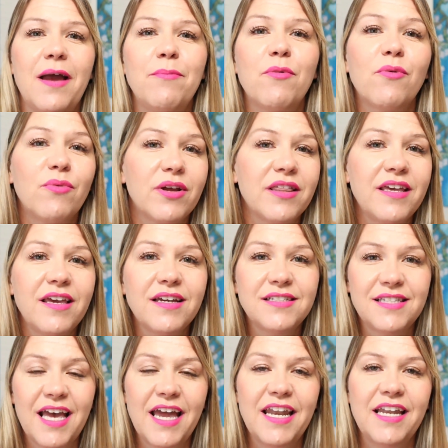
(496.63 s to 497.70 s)
I'm really
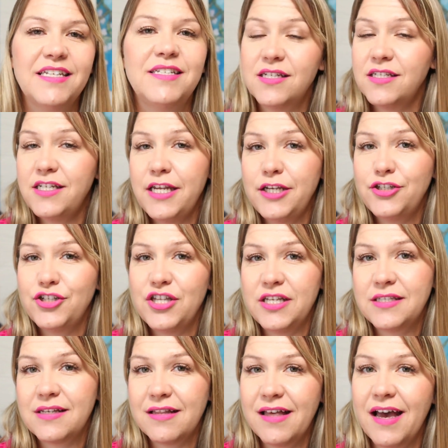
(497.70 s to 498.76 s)
excited to teach
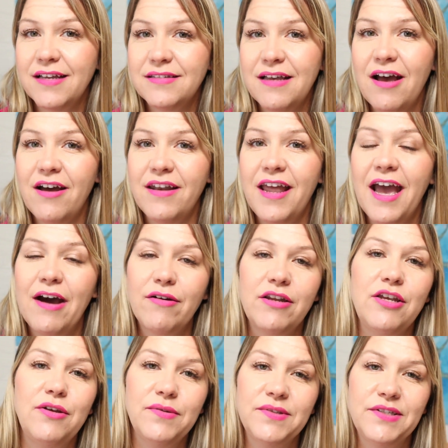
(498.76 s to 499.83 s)
this class on how to
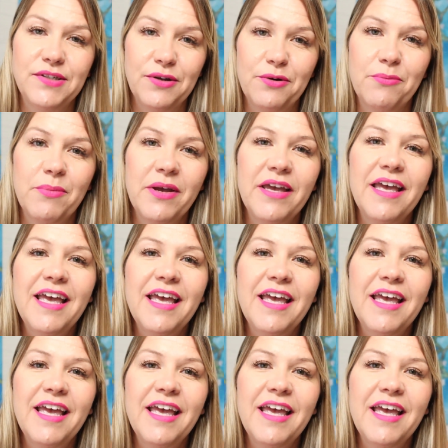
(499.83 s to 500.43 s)
use Zoom.